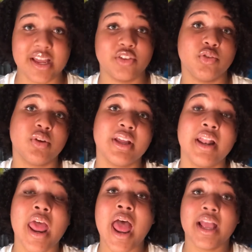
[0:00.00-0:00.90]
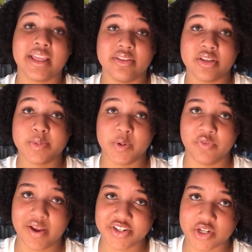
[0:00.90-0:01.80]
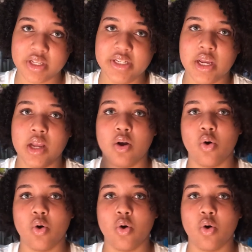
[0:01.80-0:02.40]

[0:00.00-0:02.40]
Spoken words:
Now you can get these professionally done